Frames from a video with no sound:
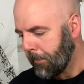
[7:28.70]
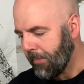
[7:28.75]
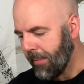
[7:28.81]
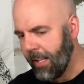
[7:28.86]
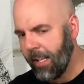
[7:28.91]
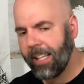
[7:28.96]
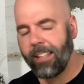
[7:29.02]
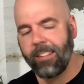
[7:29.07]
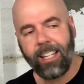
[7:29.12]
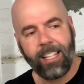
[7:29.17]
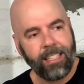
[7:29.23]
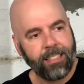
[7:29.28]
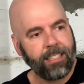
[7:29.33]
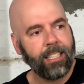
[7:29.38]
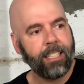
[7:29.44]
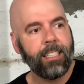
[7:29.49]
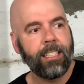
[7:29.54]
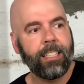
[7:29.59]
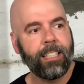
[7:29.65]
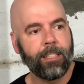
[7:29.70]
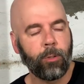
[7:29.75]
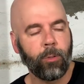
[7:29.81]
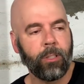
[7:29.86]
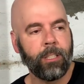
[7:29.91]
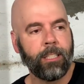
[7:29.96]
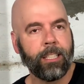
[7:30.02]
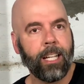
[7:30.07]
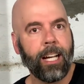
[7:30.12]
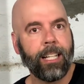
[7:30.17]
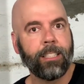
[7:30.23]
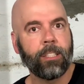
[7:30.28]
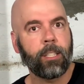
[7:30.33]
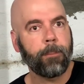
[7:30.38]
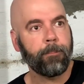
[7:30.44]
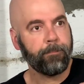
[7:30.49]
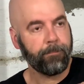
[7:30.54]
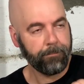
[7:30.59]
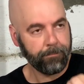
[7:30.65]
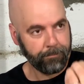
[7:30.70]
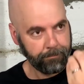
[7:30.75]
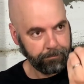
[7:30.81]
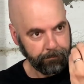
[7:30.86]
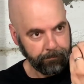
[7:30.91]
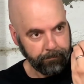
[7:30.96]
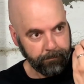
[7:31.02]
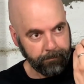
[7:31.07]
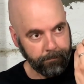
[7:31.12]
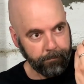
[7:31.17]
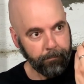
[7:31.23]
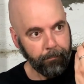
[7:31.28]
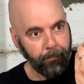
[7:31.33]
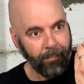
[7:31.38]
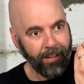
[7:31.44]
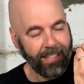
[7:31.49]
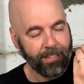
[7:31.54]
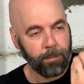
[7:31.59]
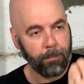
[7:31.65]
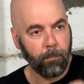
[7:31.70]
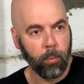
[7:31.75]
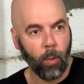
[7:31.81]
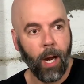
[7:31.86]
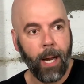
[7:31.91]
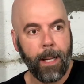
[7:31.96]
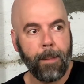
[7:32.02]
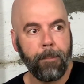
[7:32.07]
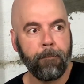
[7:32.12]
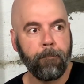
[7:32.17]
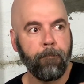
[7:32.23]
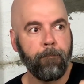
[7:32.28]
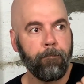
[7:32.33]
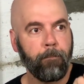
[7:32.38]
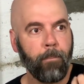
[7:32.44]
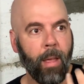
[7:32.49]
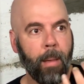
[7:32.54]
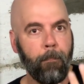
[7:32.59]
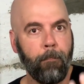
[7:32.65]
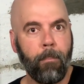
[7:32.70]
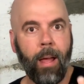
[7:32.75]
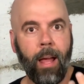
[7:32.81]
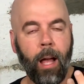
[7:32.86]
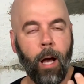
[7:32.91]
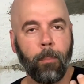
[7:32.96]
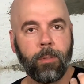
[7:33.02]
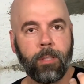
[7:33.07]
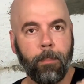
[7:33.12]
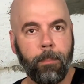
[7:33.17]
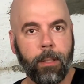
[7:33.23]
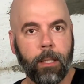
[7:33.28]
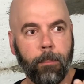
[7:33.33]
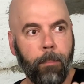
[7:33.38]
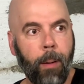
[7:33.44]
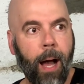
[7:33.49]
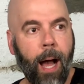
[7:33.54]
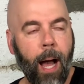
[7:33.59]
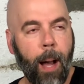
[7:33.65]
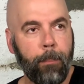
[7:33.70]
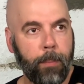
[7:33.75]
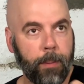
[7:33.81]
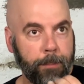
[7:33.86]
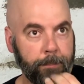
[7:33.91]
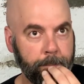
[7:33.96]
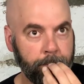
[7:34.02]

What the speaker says: Again, the acidity is really nice. It's bright. It helps the beer pop.